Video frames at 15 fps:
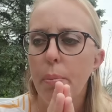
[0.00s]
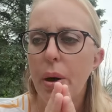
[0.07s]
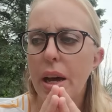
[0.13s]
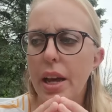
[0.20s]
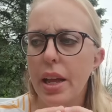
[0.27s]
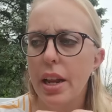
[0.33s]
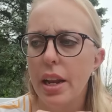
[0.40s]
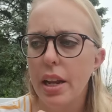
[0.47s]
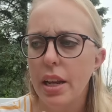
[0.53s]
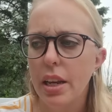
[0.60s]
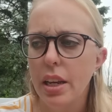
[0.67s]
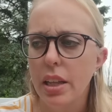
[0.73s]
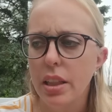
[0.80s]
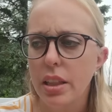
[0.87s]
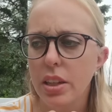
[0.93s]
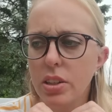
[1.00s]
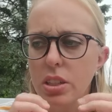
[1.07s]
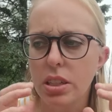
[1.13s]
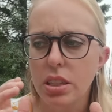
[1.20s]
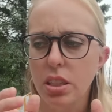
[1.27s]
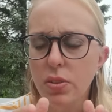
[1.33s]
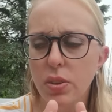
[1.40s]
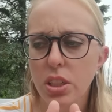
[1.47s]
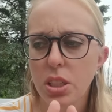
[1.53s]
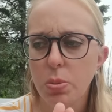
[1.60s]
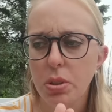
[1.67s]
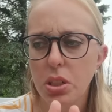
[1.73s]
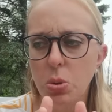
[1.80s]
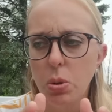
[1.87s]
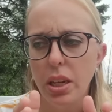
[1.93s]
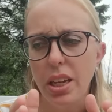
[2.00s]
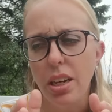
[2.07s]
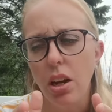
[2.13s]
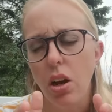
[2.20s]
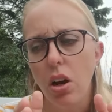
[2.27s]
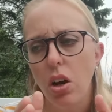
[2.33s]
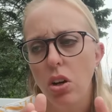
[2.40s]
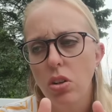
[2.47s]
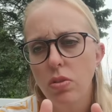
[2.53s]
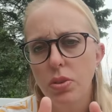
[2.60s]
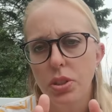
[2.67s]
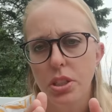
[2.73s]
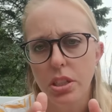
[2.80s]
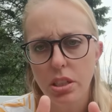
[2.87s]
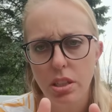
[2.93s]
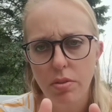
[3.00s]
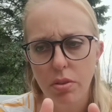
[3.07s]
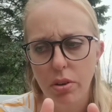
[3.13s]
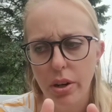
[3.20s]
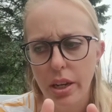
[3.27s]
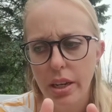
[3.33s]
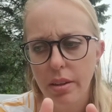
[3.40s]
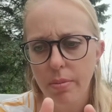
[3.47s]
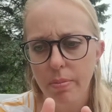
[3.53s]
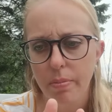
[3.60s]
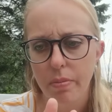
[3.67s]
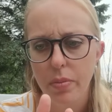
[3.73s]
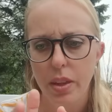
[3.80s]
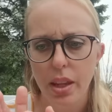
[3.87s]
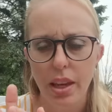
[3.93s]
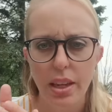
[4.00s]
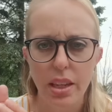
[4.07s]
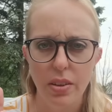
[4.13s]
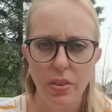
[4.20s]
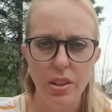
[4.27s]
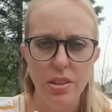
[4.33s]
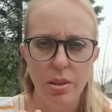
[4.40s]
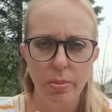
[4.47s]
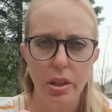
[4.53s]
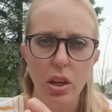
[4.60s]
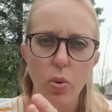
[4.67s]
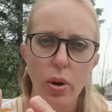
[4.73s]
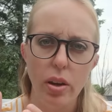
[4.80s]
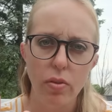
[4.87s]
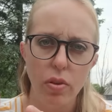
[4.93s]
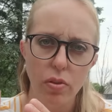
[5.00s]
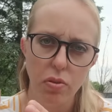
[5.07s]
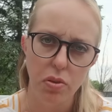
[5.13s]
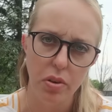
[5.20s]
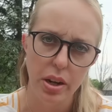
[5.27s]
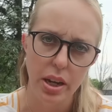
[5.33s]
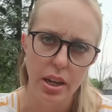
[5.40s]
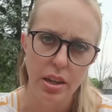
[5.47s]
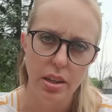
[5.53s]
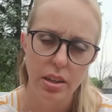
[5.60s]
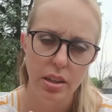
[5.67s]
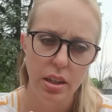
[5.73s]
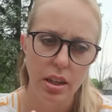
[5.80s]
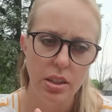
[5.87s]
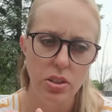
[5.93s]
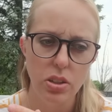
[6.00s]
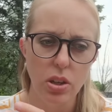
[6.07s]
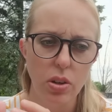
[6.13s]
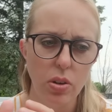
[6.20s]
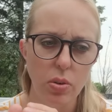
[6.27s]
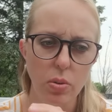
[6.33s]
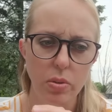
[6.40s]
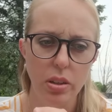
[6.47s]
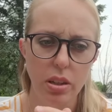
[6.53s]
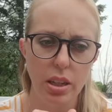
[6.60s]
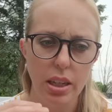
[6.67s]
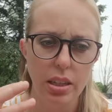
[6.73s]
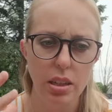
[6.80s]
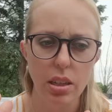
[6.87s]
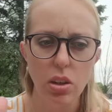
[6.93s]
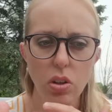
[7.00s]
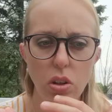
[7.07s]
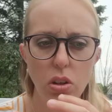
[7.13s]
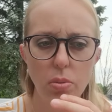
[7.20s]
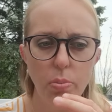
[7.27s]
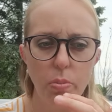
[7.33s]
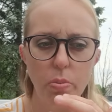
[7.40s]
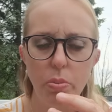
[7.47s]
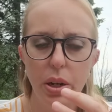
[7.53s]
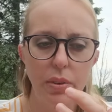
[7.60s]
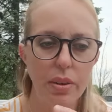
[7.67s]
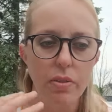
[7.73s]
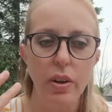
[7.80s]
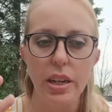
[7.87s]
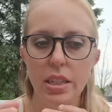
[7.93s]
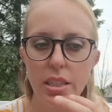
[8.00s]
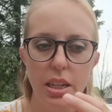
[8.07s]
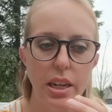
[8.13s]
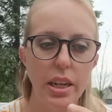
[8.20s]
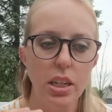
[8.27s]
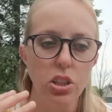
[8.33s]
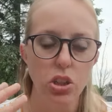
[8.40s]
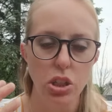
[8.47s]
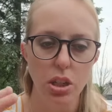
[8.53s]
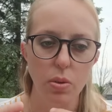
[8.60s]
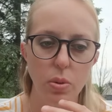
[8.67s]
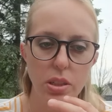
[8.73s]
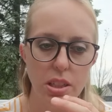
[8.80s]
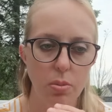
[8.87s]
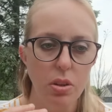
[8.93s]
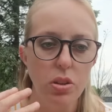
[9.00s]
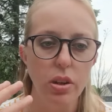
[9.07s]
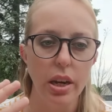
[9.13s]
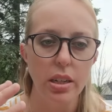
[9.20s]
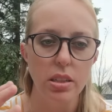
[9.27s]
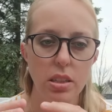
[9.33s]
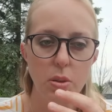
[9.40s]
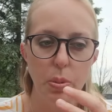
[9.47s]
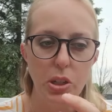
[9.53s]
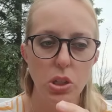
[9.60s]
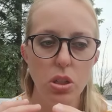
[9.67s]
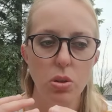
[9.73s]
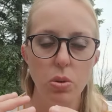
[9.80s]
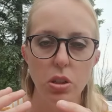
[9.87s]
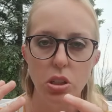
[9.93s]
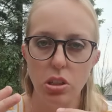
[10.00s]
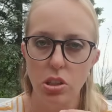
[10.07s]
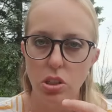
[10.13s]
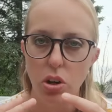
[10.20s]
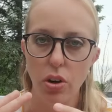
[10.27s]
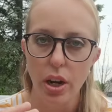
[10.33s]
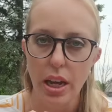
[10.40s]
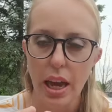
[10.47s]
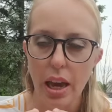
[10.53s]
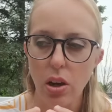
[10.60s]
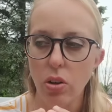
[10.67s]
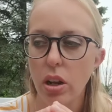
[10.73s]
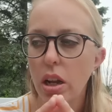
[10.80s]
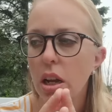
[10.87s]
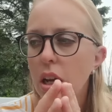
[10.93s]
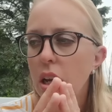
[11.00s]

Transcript: But there's a difference between over delivering and giving something away for free. And so, like, the little bit of advice that I can share with some of you guys, especially who are just starting out,